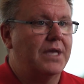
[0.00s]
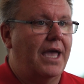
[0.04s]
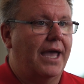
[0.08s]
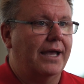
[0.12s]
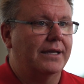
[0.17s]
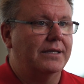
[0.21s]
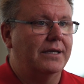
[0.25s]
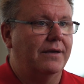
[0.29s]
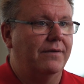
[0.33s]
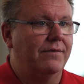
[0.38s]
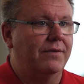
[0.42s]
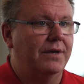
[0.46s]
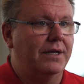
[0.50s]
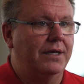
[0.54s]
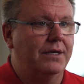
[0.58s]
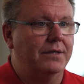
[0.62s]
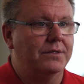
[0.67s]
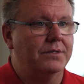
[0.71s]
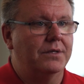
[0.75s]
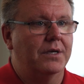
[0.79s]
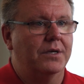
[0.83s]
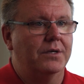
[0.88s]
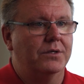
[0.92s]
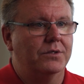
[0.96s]

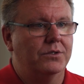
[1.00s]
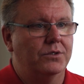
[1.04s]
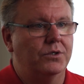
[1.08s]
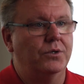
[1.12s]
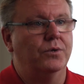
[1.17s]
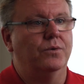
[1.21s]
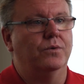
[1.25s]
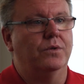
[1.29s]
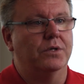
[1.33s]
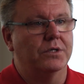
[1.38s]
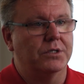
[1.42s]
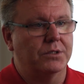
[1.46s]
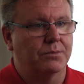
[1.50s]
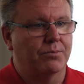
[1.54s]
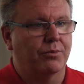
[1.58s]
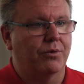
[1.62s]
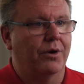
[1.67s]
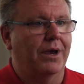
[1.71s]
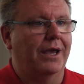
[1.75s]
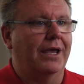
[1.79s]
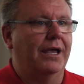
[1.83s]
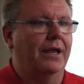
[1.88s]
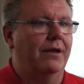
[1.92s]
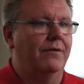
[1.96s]
activities to the
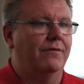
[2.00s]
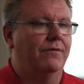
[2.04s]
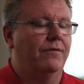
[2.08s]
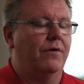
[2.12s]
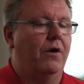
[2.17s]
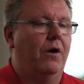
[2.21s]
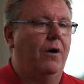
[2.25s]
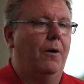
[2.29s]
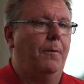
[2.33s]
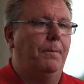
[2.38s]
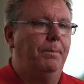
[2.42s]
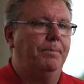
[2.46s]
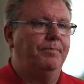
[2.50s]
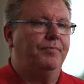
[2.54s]
spring and fall.